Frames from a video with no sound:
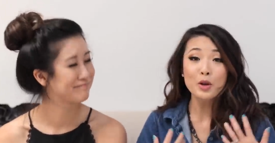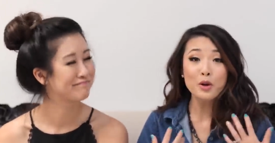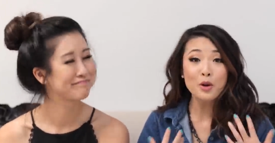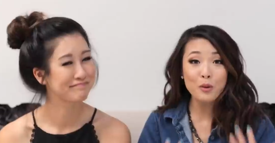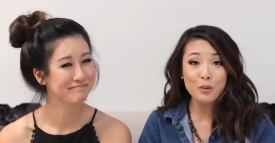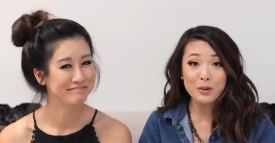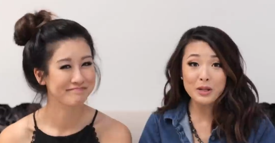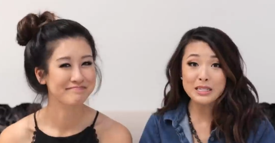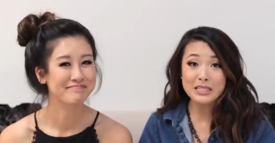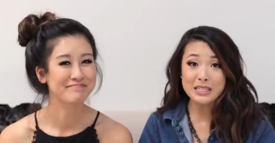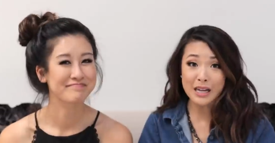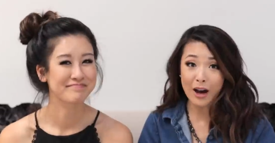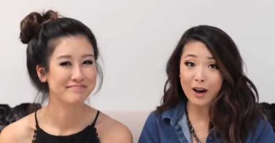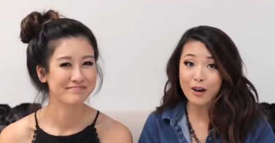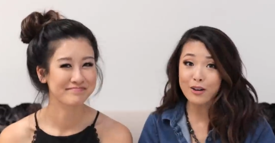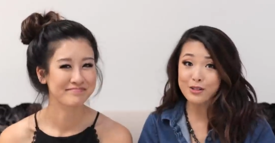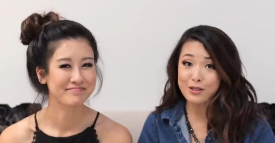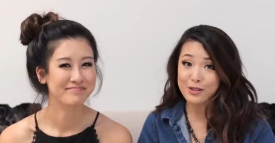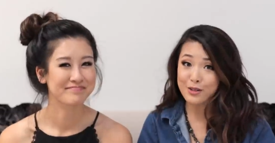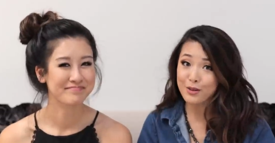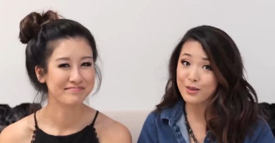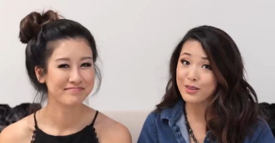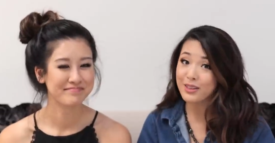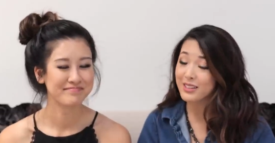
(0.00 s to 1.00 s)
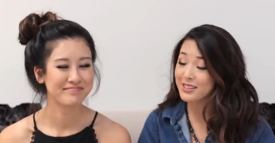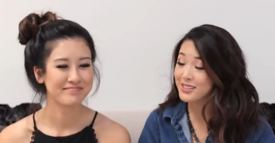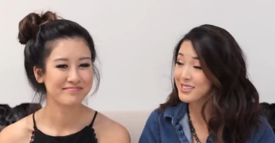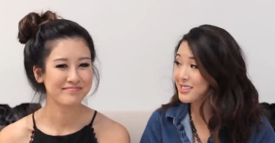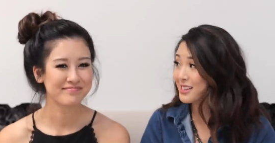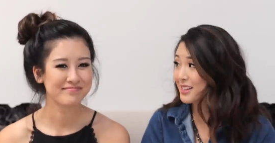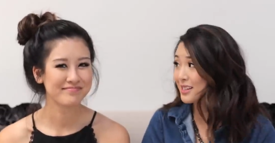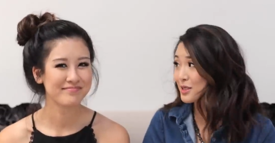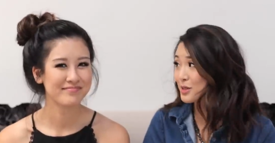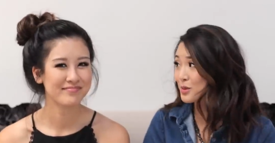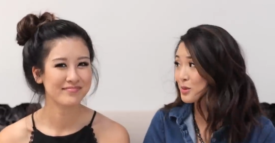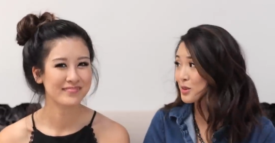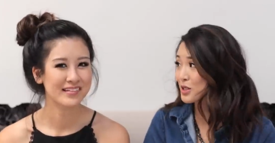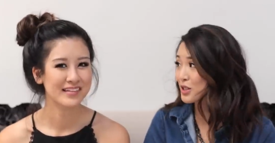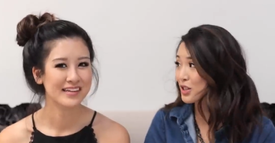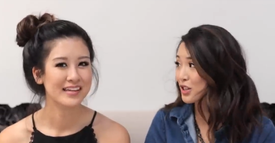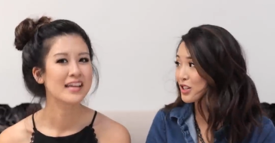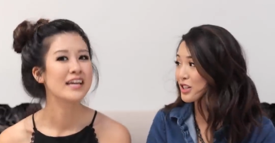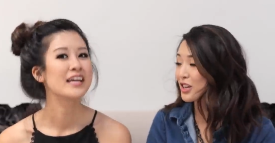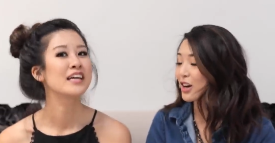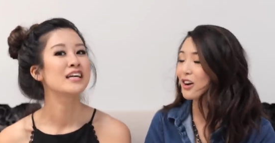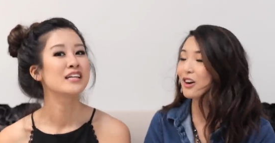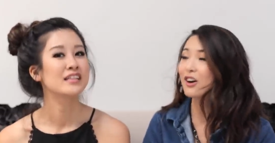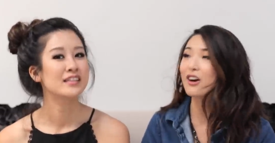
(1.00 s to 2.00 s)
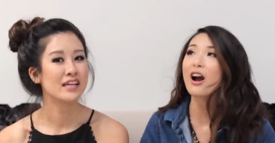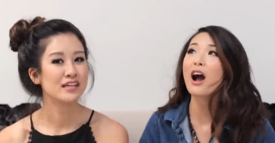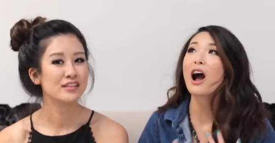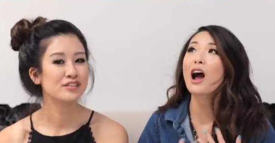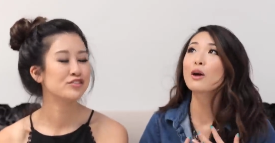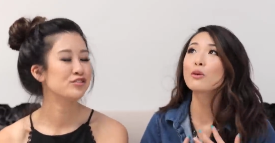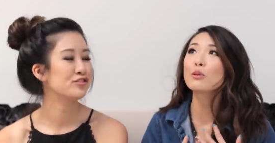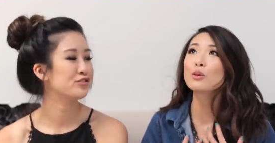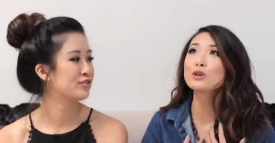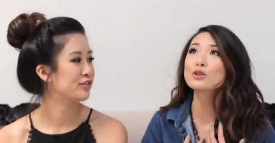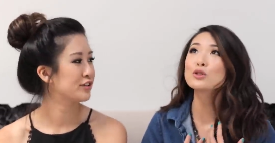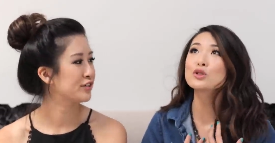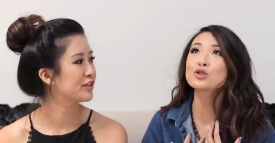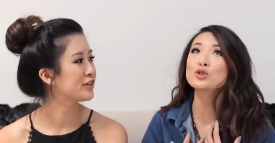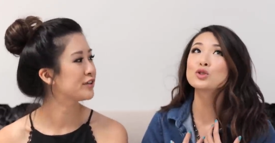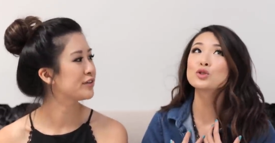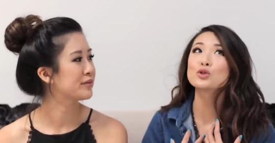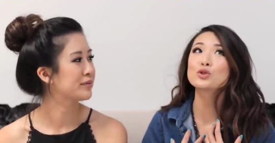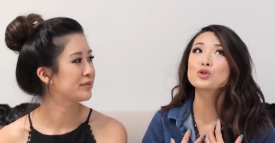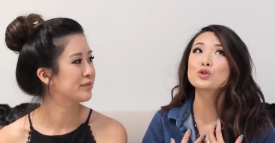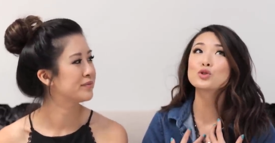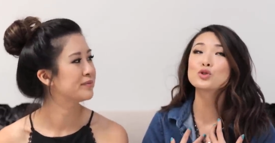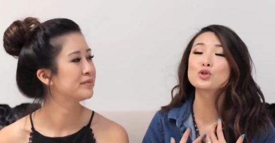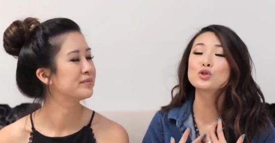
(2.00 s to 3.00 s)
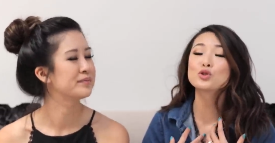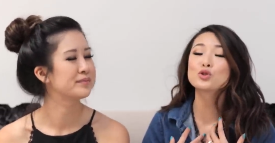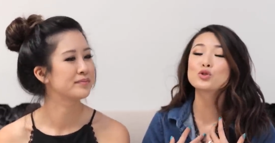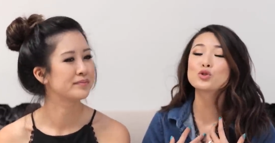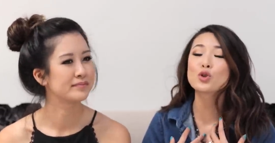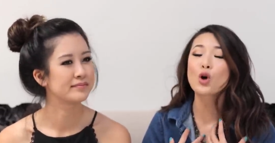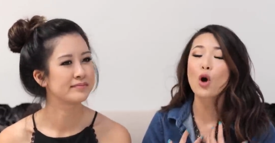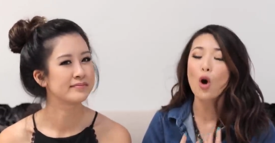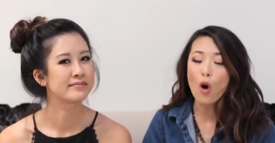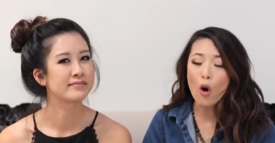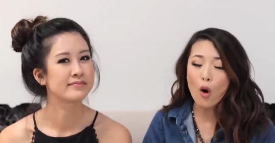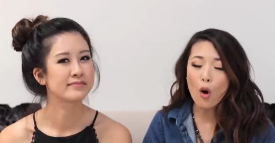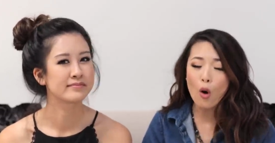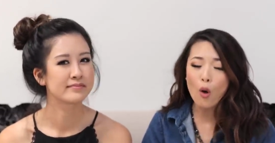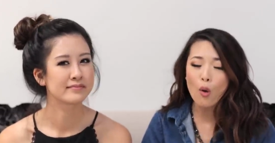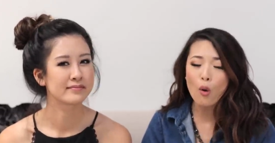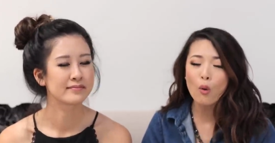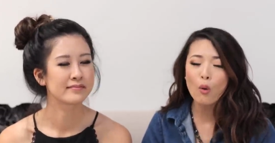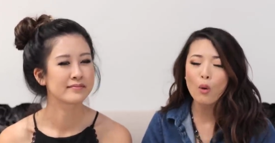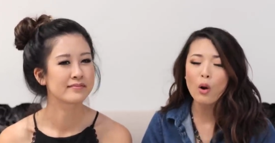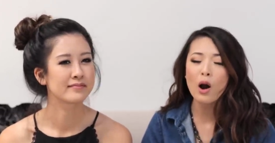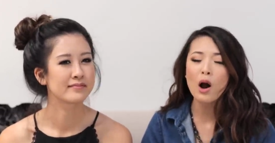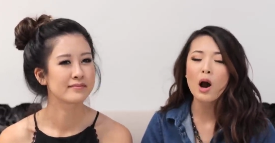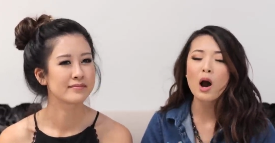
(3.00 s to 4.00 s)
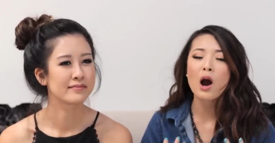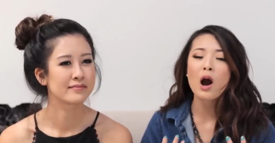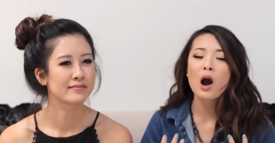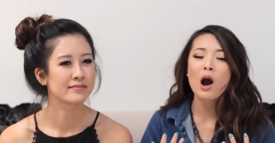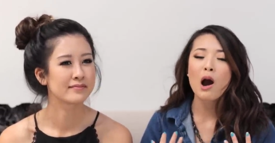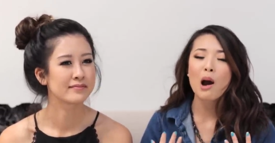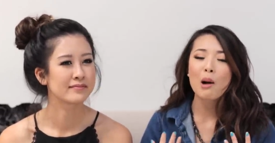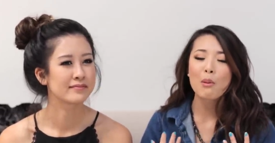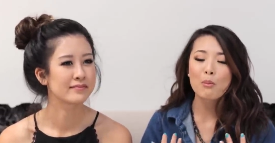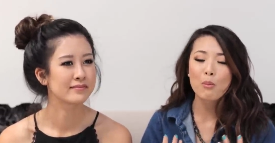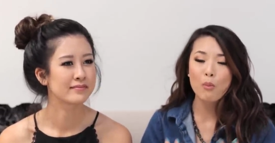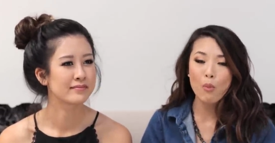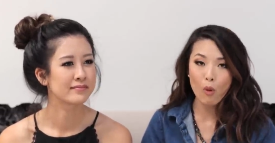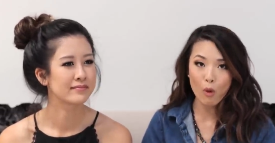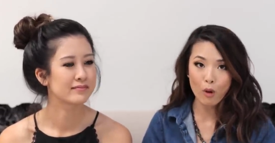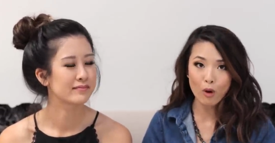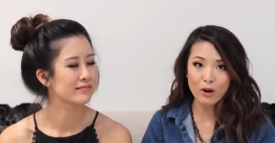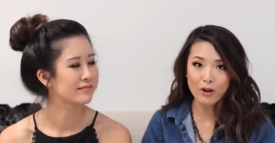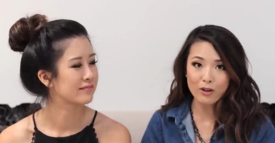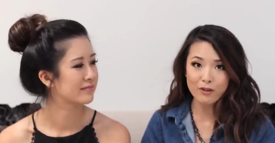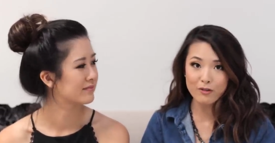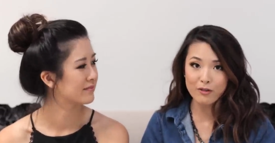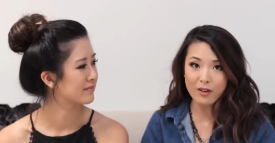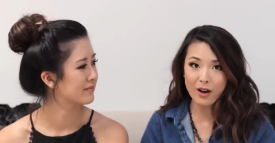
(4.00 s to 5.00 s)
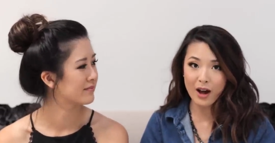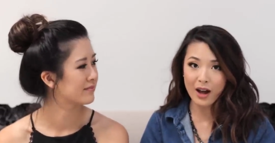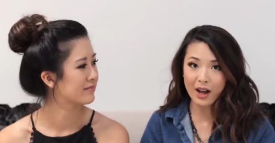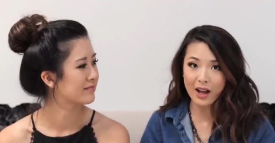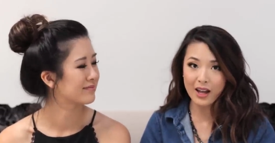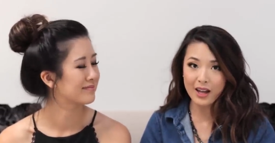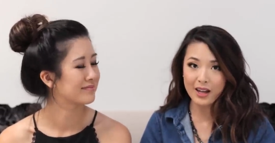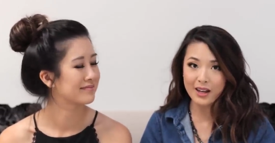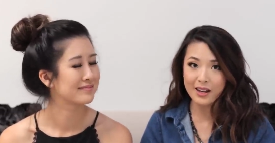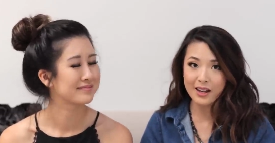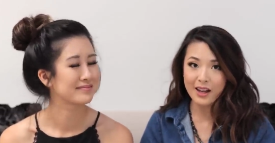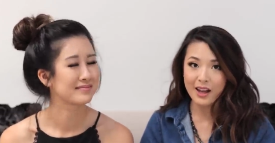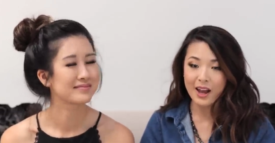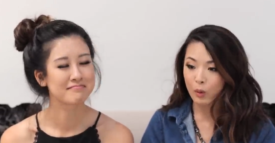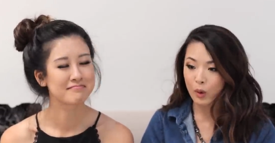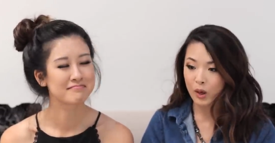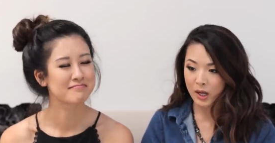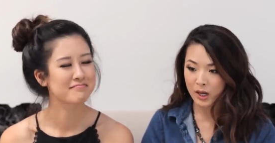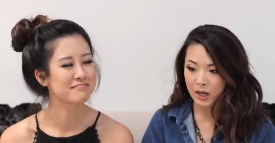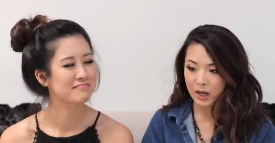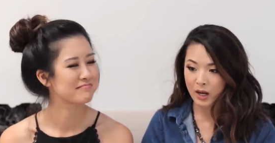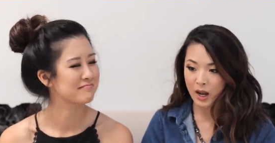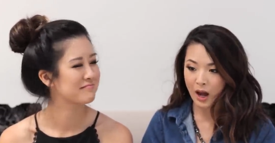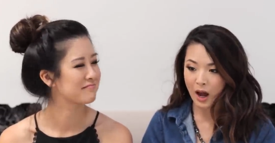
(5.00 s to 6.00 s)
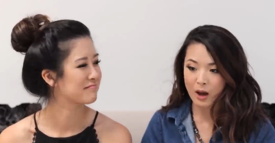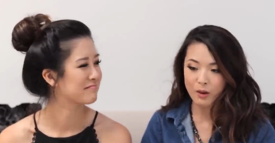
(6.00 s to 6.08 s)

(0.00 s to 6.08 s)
Speaker 1: but nobody tells you these things when you're younger. That's I was true. so mortified when